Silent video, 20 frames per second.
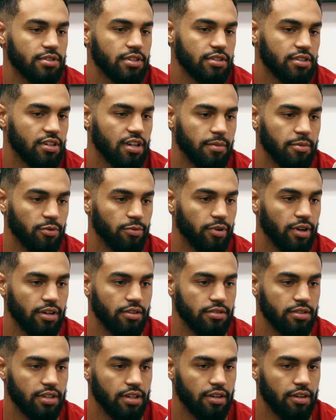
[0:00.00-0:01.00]
Just a couple
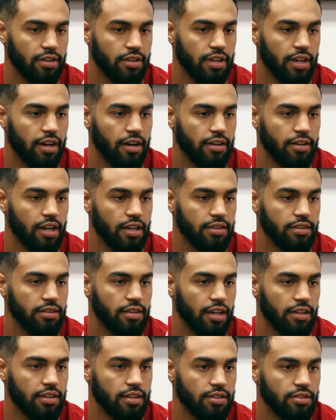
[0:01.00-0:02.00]
wrinkles here and there,
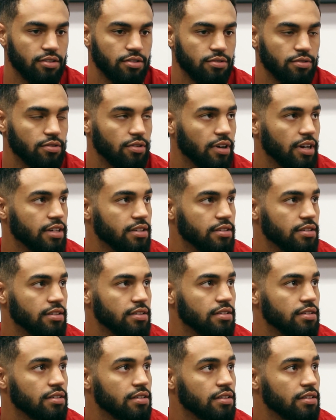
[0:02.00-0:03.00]
nothing too
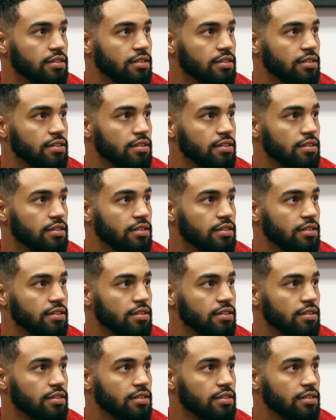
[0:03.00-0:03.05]
crazy.